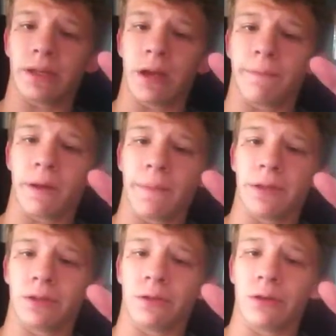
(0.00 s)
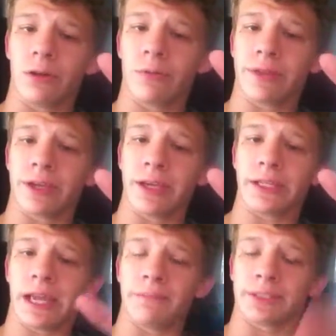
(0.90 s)
got popular with the
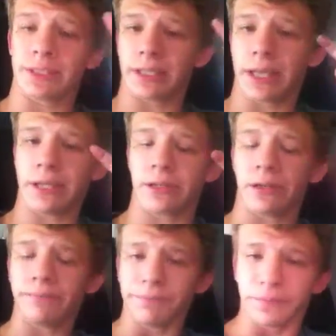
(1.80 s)
hit game Slender,